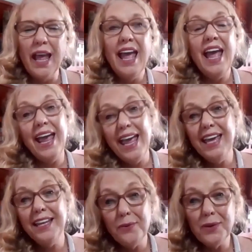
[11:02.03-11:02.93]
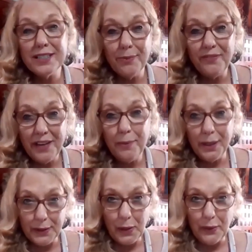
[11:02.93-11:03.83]
And the rest of my family
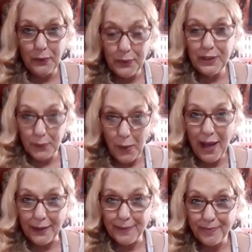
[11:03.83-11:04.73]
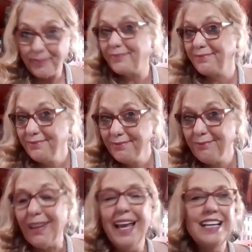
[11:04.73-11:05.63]
was going through it as well.
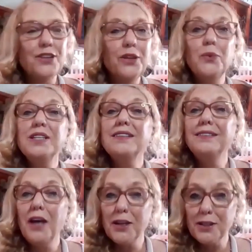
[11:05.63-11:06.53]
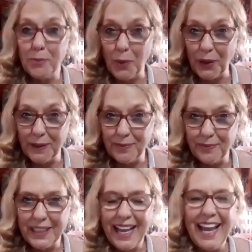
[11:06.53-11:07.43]
So there wasn't a lot of support.
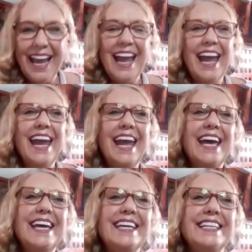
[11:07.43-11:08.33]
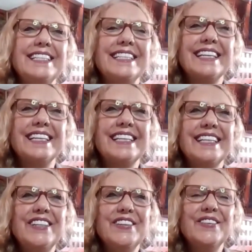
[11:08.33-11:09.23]
And,
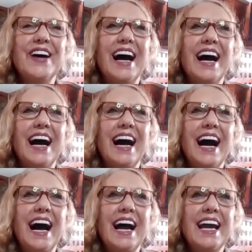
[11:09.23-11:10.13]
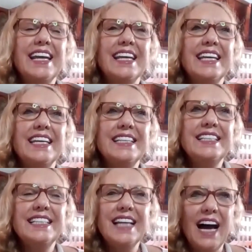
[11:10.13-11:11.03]
I
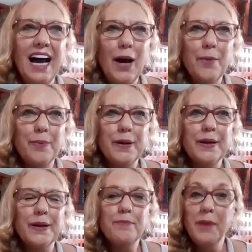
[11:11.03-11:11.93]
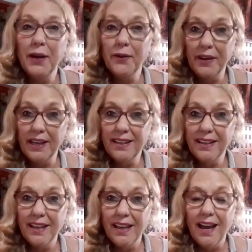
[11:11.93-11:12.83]
ended up marrying
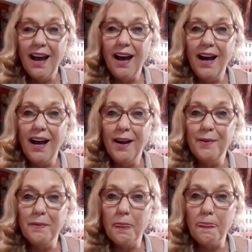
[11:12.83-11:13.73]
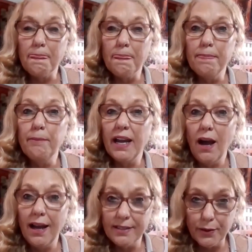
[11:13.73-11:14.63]
my
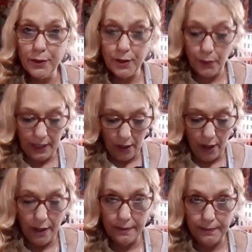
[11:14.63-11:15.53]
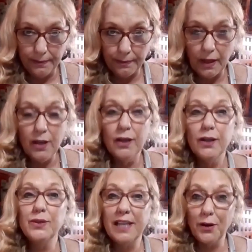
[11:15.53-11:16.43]
high school sweetheart, who
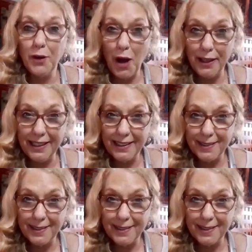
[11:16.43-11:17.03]
was alcoholic,